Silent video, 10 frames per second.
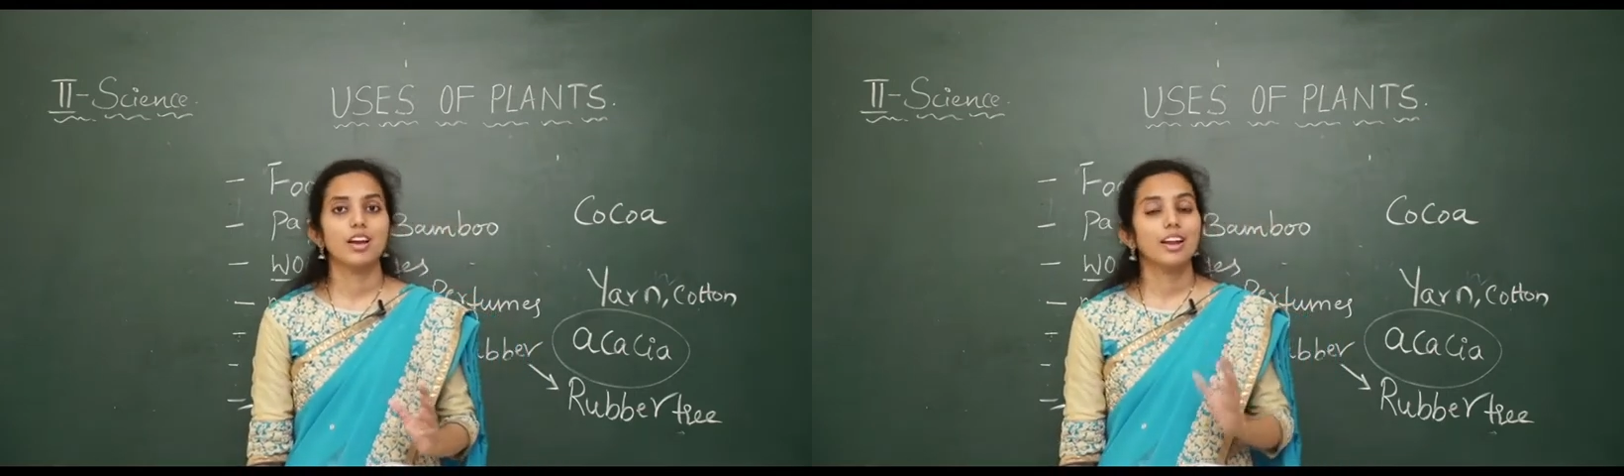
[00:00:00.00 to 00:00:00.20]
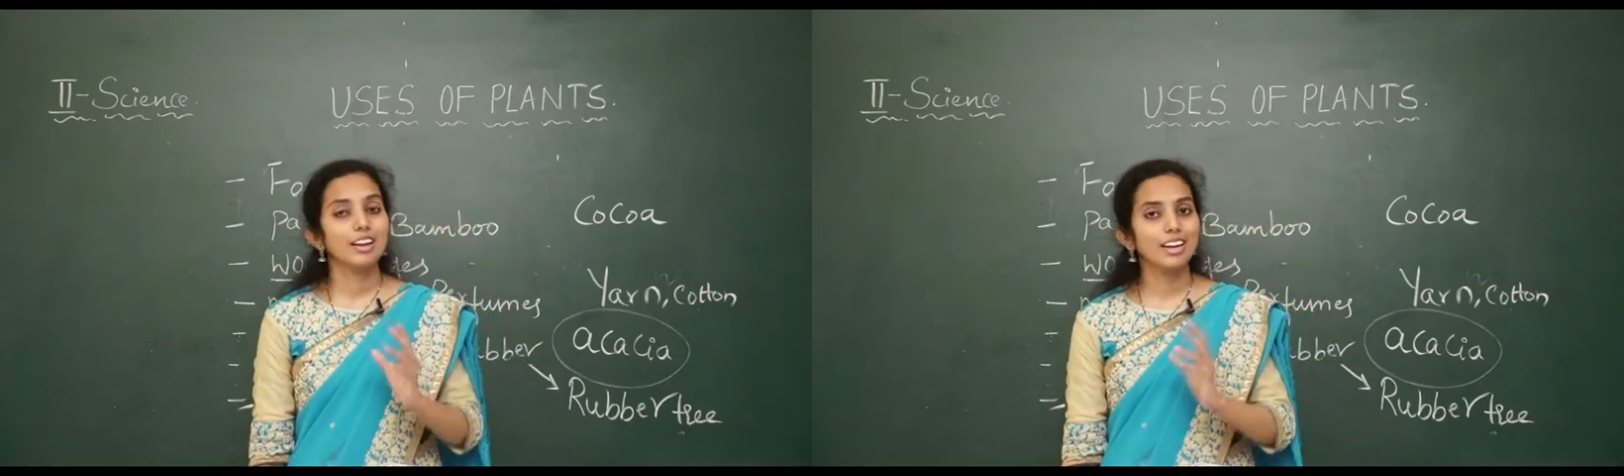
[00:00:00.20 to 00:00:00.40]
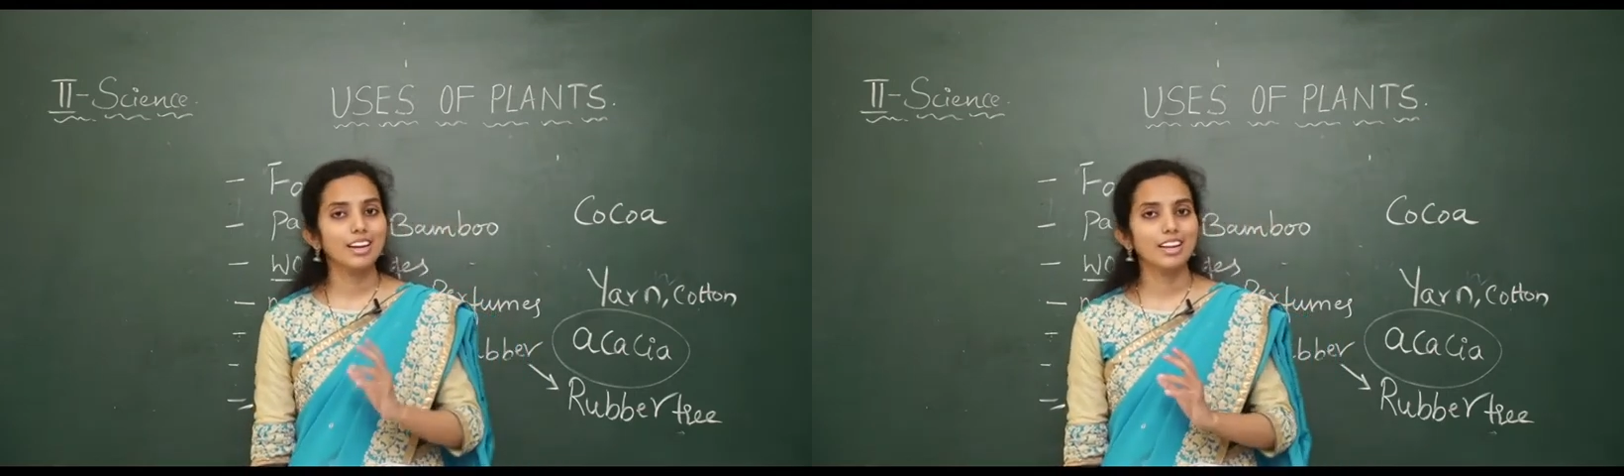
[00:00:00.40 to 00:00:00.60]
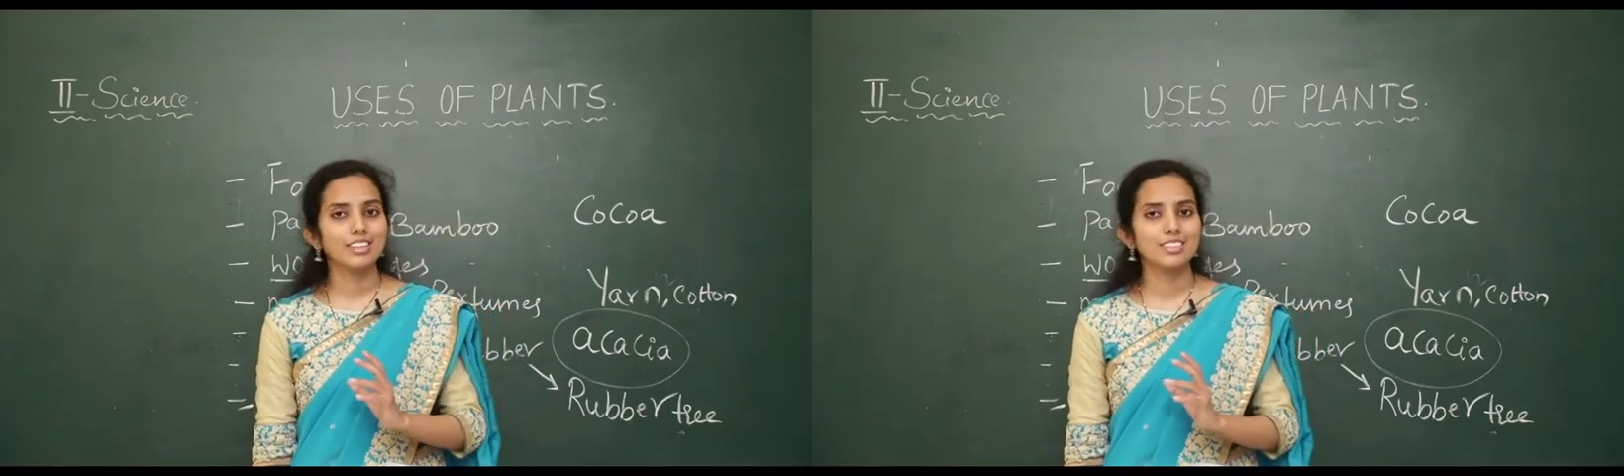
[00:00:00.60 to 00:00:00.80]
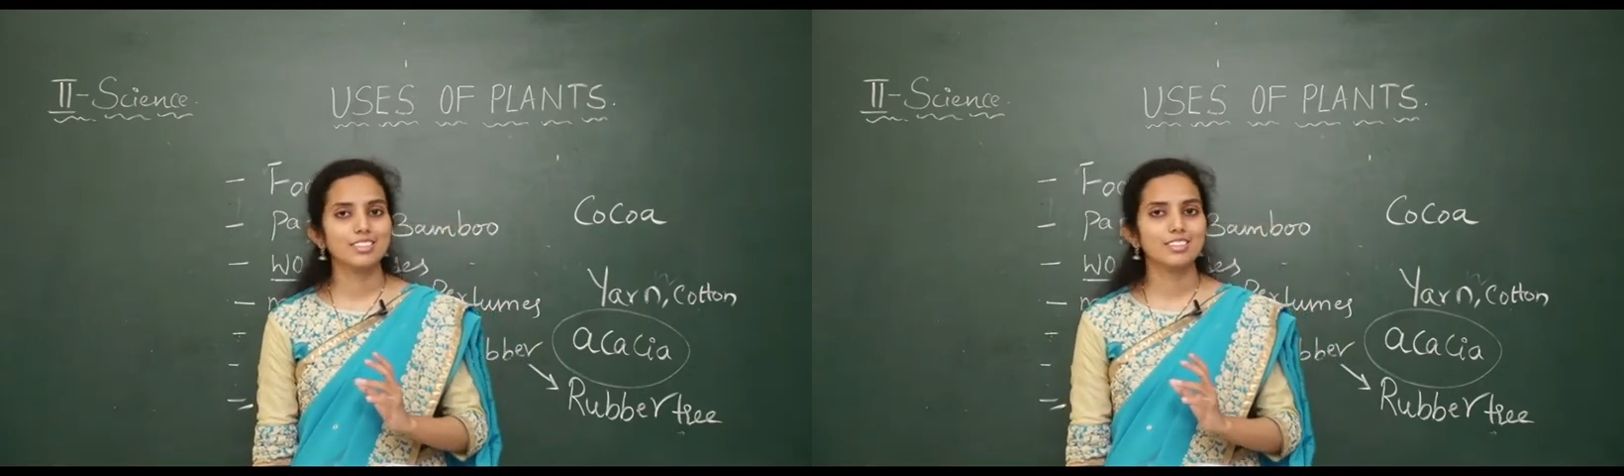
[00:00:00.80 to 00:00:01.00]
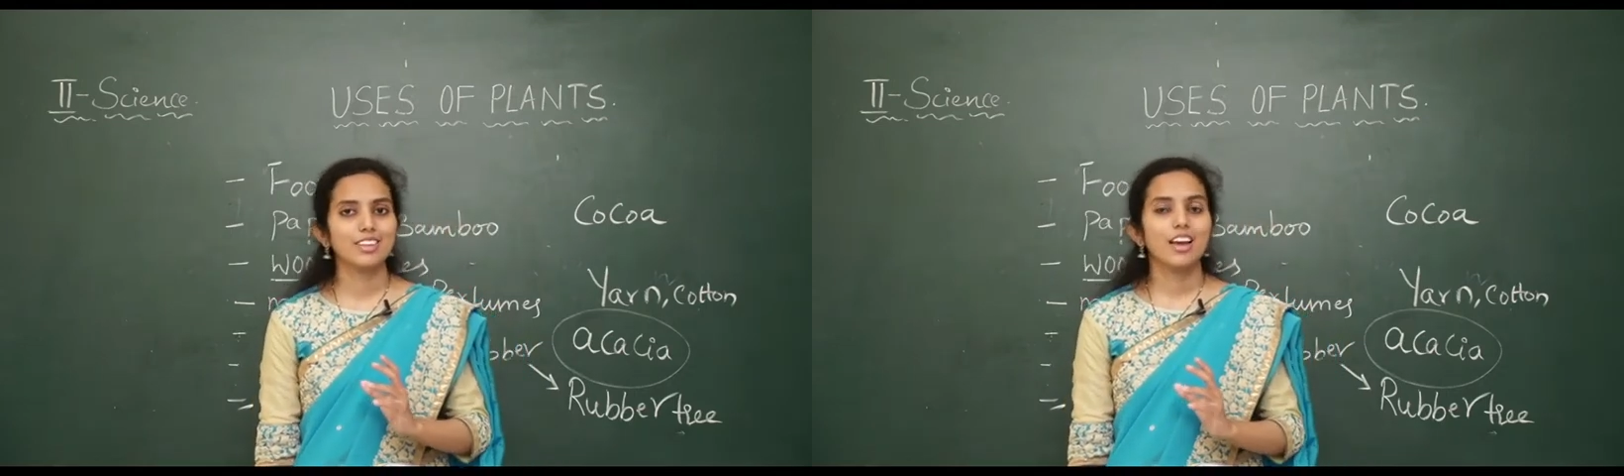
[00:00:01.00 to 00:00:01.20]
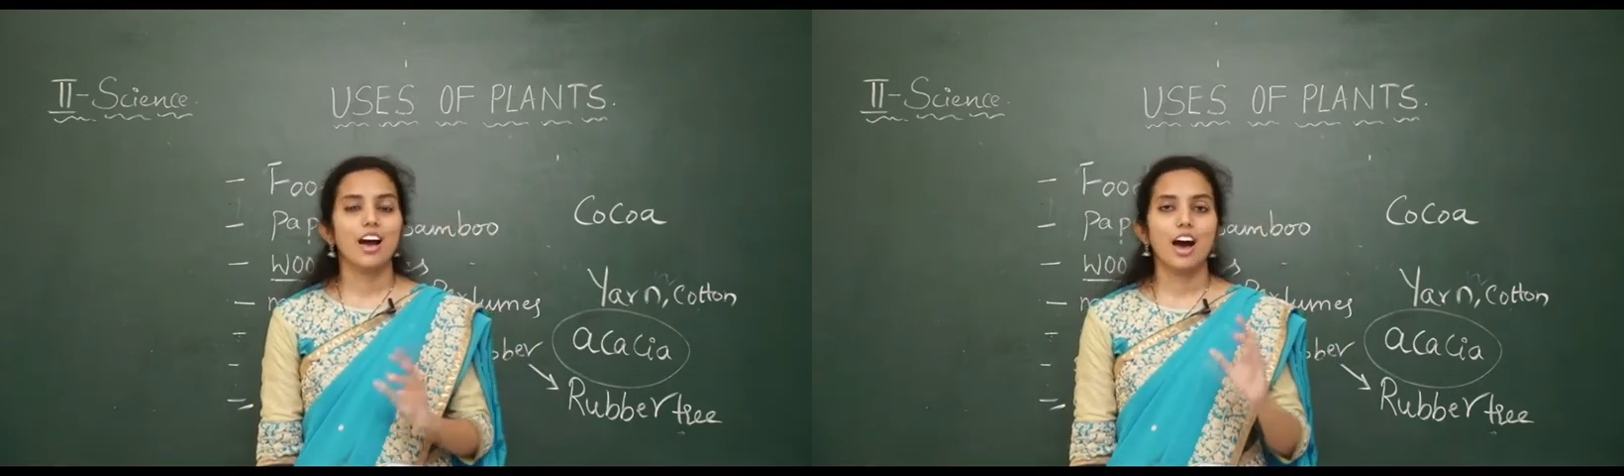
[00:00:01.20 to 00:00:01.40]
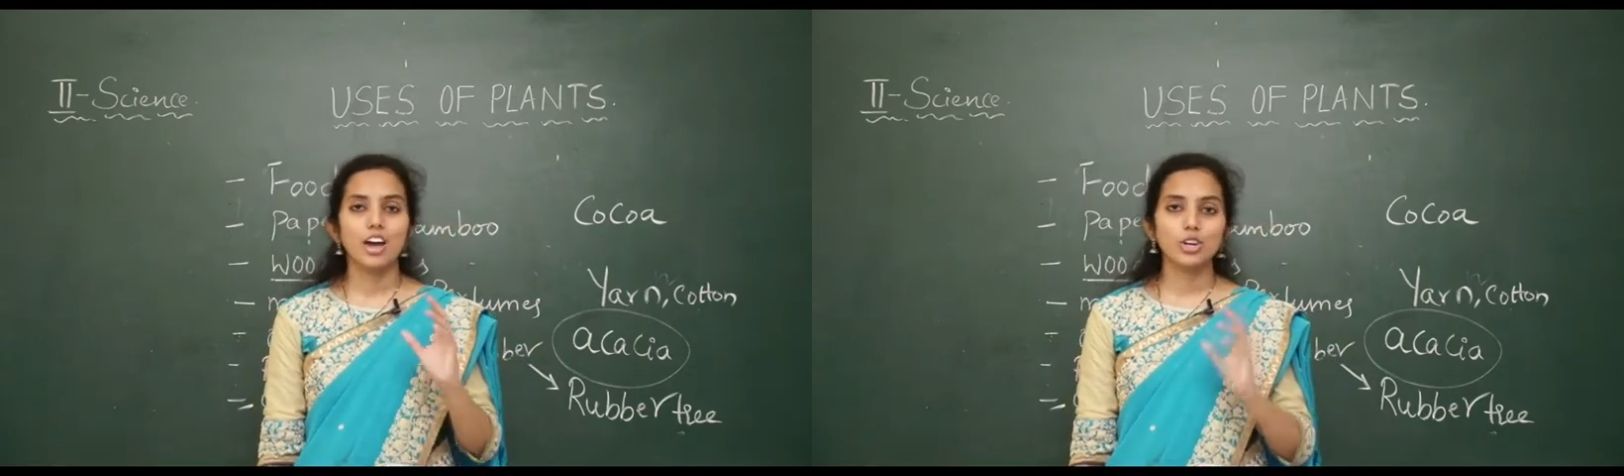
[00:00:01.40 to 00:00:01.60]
lilies are